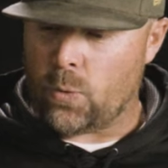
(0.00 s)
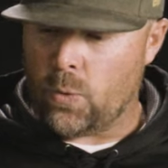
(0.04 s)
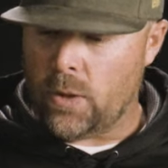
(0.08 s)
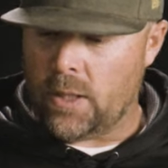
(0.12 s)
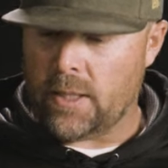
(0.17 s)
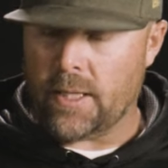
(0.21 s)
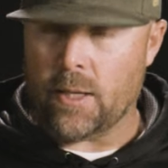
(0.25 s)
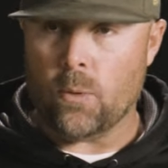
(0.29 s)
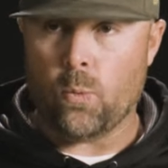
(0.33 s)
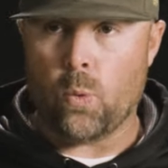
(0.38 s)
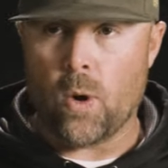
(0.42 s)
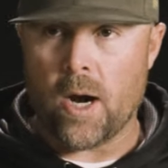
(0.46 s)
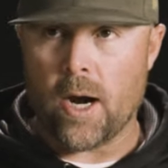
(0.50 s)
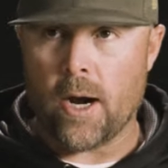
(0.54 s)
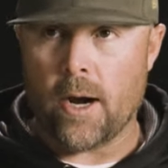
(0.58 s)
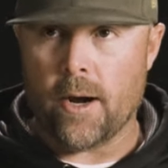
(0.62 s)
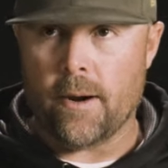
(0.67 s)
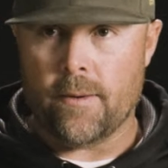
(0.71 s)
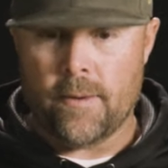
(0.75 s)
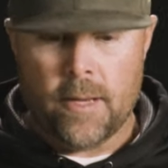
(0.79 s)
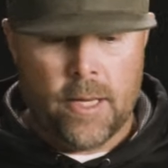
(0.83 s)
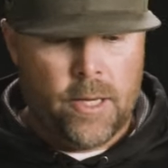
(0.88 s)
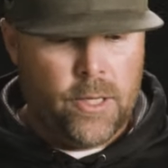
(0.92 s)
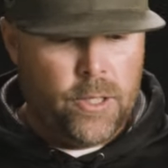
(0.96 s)
really
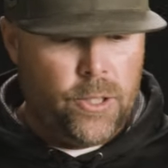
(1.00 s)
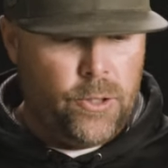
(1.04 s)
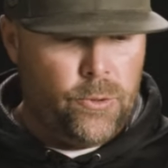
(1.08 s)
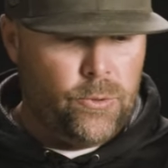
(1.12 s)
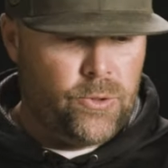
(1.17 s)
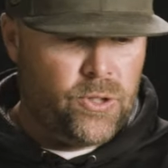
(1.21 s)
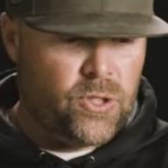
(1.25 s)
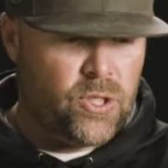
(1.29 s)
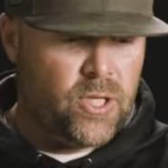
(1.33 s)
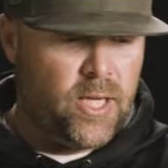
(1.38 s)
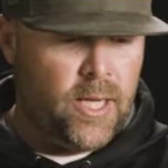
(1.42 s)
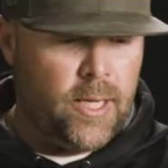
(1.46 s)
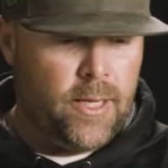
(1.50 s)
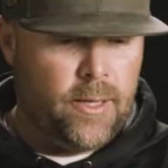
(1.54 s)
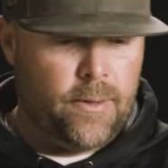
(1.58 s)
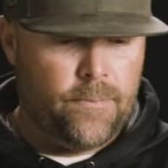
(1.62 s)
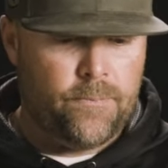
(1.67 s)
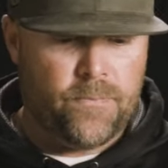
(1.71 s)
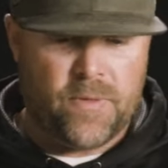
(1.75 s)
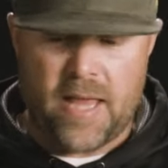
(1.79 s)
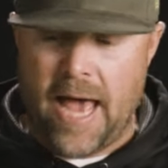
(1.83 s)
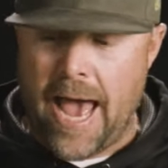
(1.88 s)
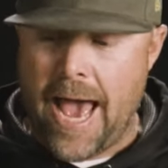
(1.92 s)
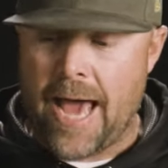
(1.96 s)
where you
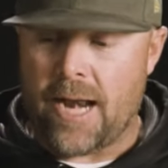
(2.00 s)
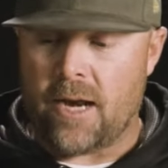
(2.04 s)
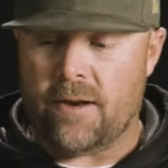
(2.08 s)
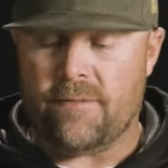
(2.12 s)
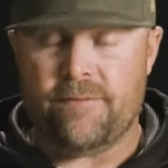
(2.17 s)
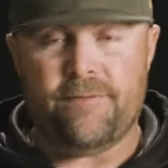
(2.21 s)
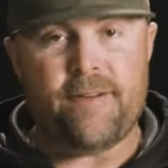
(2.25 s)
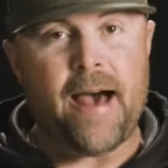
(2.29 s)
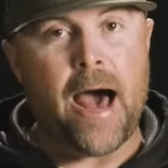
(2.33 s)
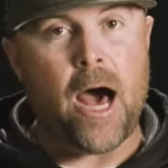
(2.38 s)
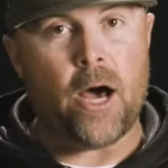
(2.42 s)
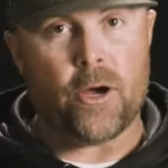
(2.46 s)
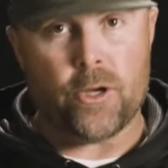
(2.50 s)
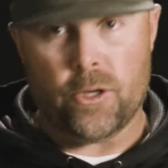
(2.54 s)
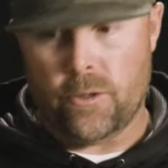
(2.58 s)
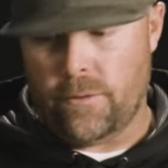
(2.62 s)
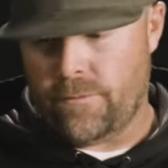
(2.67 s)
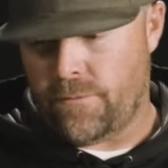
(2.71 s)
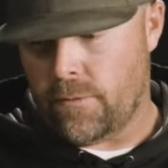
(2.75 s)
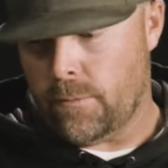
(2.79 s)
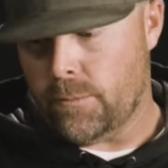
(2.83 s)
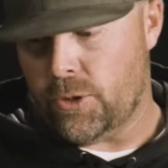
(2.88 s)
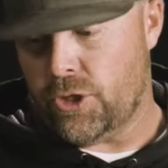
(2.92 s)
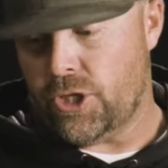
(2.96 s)
see the added value
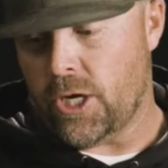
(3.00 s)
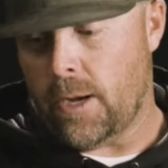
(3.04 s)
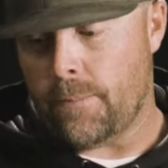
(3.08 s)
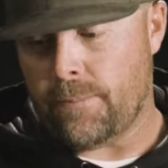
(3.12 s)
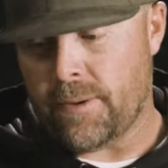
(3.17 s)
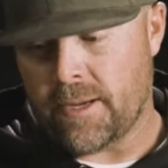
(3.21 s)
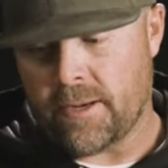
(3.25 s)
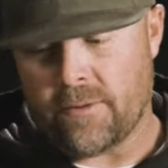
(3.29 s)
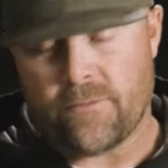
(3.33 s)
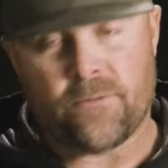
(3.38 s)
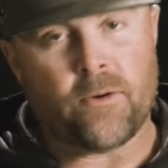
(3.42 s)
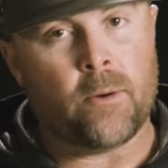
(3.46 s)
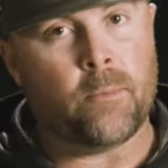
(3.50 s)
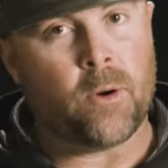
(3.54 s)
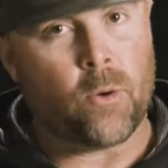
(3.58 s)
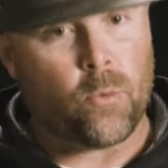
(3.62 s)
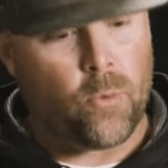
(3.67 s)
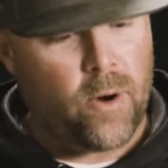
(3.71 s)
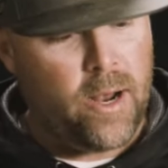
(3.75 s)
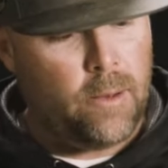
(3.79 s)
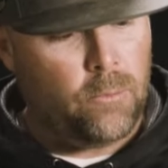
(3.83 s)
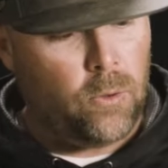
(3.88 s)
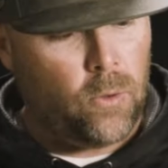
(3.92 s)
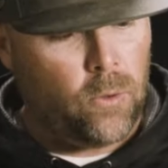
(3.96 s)
from jumping from a
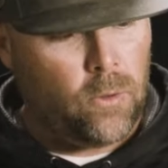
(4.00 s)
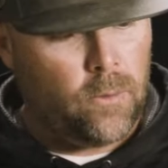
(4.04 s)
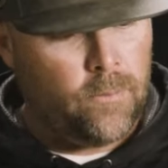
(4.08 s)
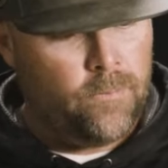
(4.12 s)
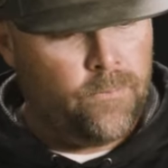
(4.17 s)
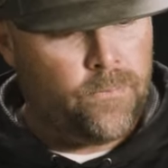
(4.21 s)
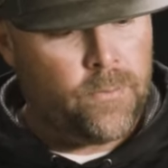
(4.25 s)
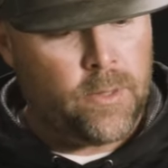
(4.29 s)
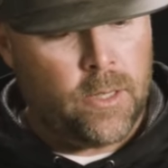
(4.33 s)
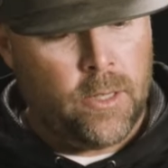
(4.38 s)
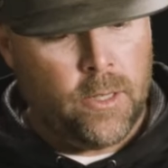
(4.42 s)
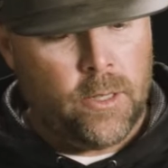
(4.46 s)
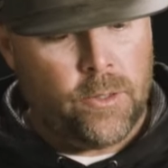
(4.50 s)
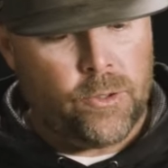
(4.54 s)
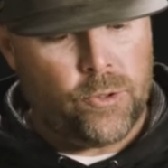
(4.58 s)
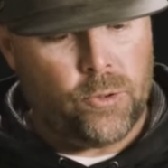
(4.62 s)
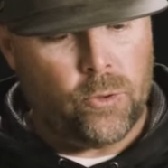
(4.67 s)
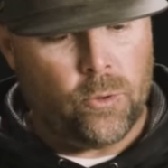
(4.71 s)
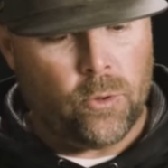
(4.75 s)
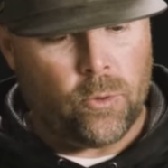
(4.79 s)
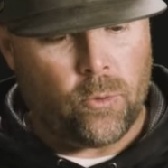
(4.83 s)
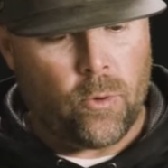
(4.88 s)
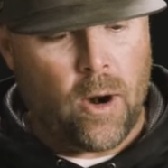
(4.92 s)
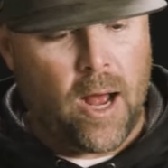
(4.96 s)
Rebel
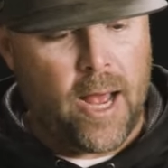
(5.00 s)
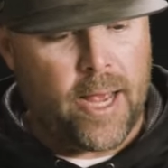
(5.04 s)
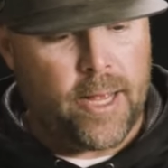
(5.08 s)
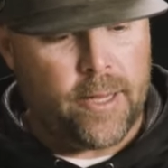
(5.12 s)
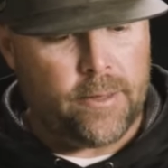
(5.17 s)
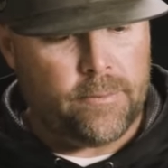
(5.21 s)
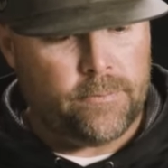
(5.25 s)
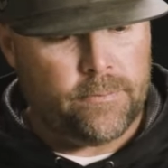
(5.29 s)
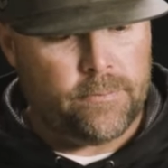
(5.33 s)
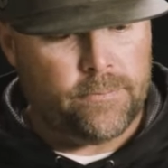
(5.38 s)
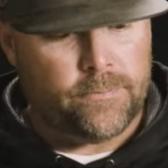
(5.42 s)
to a Riot.